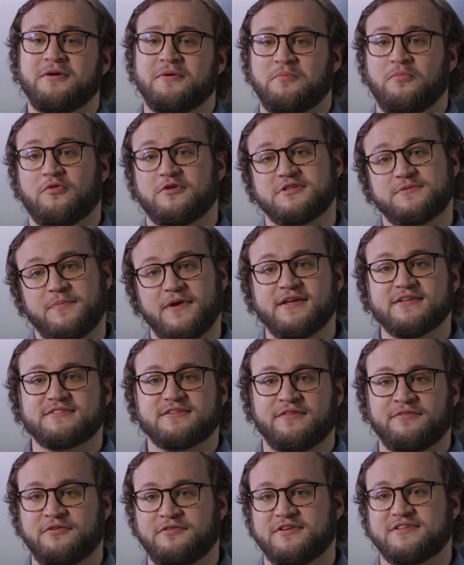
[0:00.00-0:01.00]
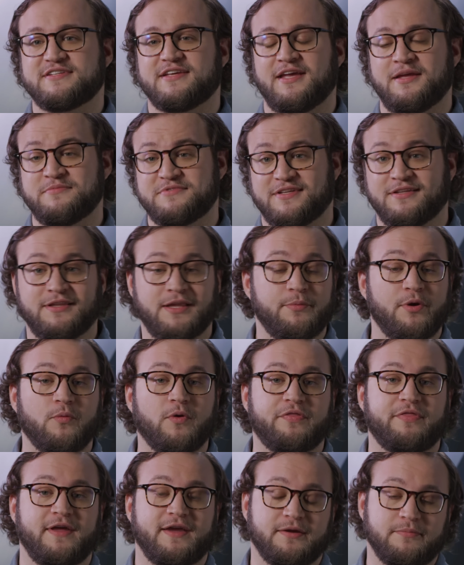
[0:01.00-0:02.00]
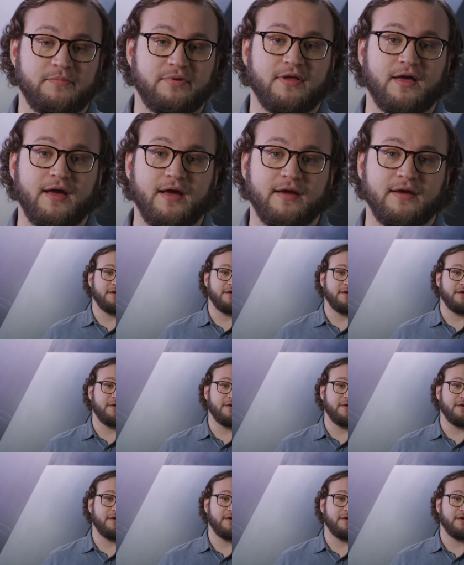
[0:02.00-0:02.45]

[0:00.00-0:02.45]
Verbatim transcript: more space than their disc games and limit what they can play.